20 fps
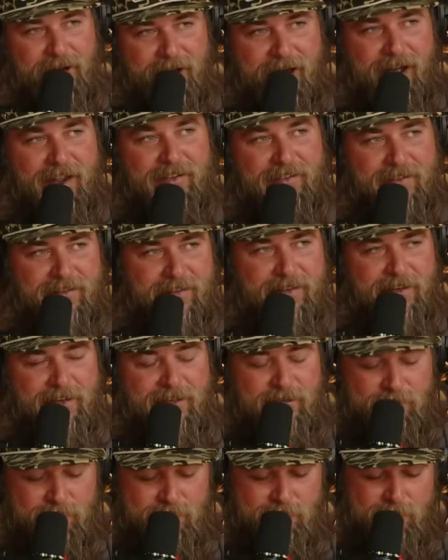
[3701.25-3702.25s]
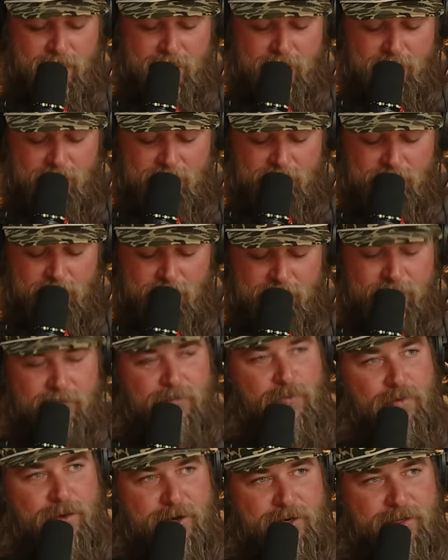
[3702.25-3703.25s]
ice, and it's like it's probably
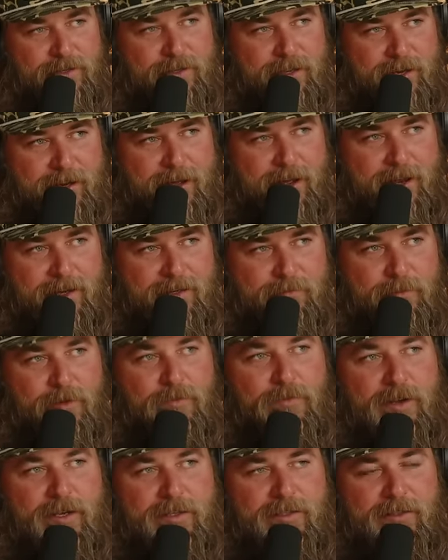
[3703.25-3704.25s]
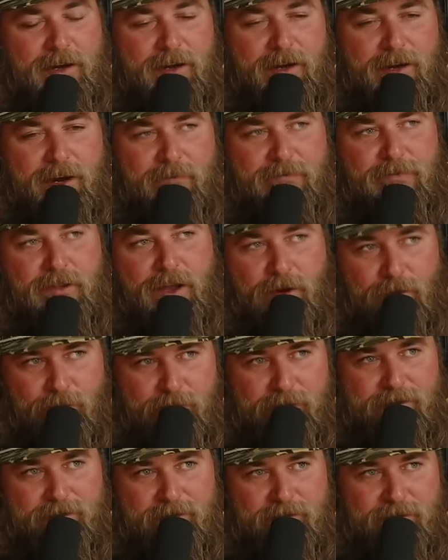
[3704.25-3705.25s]
four inch thick ice, but it's not enough to
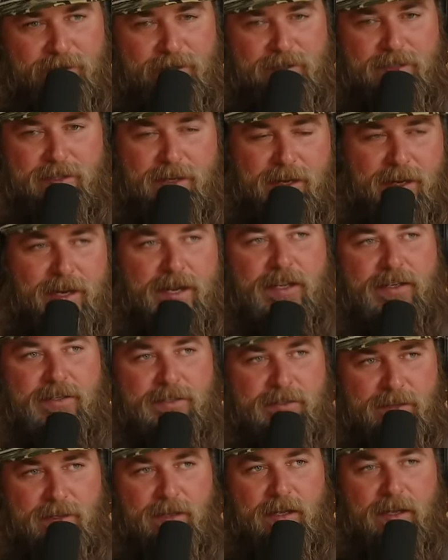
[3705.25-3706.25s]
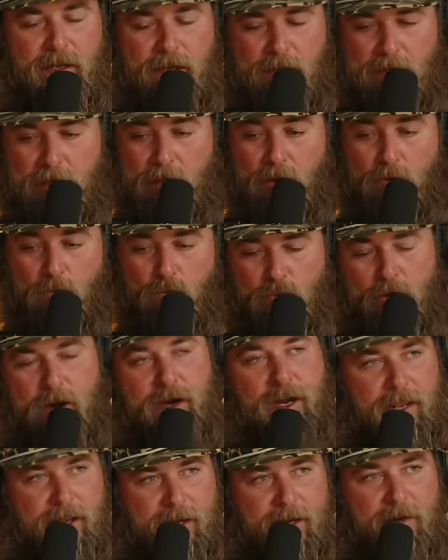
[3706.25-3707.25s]
hold us because it is
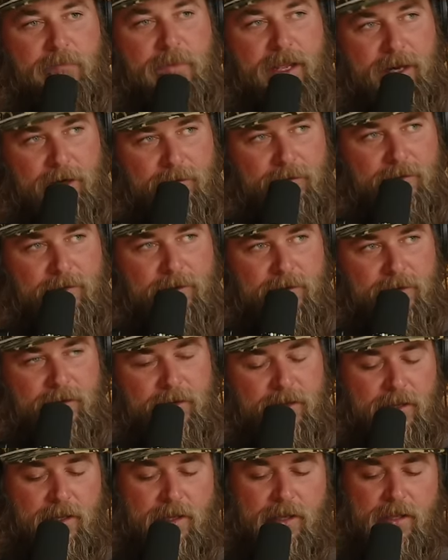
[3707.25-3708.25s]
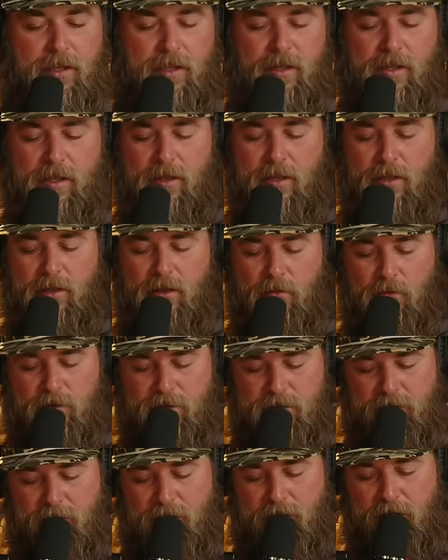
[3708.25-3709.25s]
running in the middle we
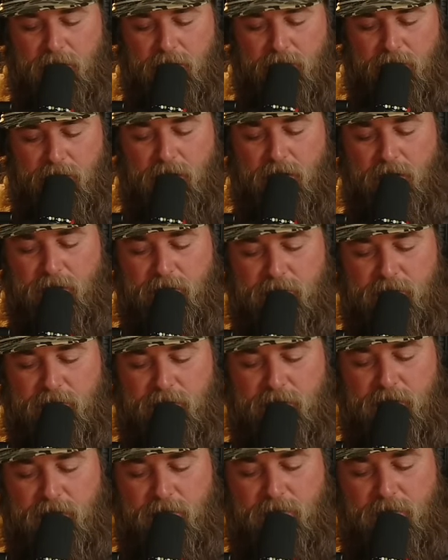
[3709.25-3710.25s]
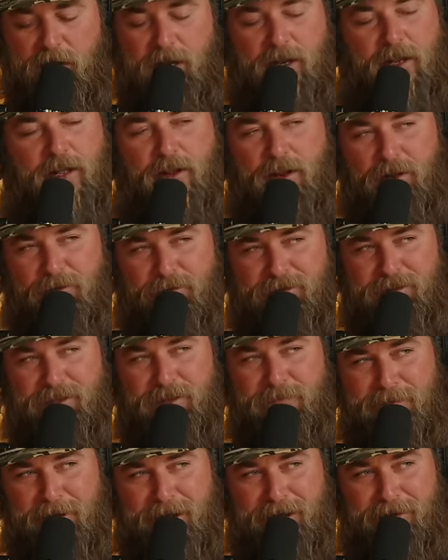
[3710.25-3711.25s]
start out across and we get close to
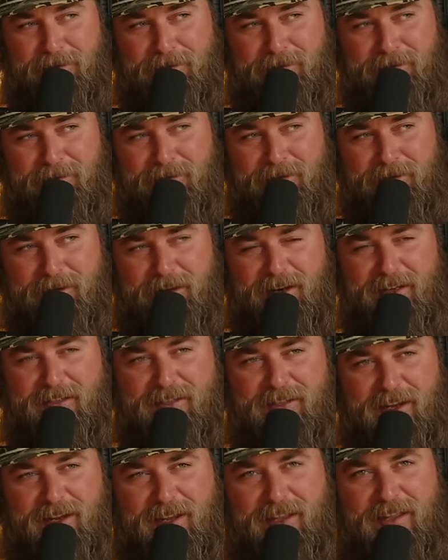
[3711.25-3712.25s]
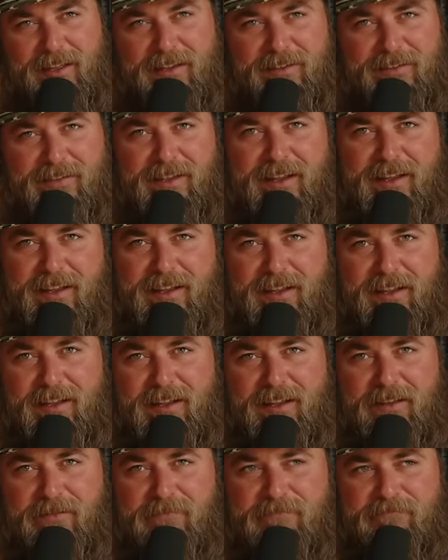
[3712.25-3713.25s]
the middle and it's like it's like
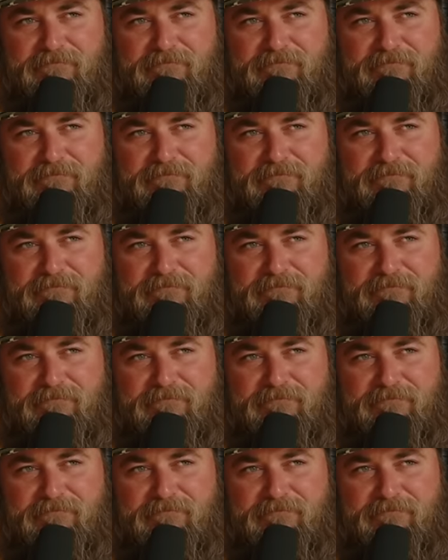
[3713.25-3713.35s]
uh,